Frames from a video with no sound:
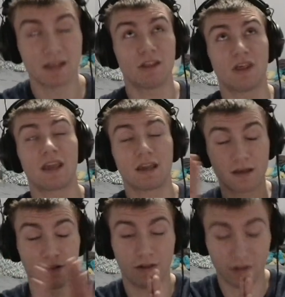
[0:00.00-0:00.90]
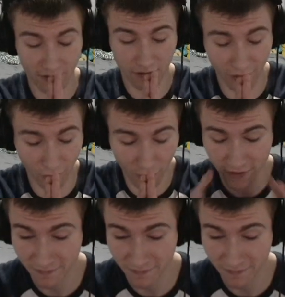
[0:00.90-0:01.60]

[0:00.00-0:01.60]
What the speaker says: Thank the Lord.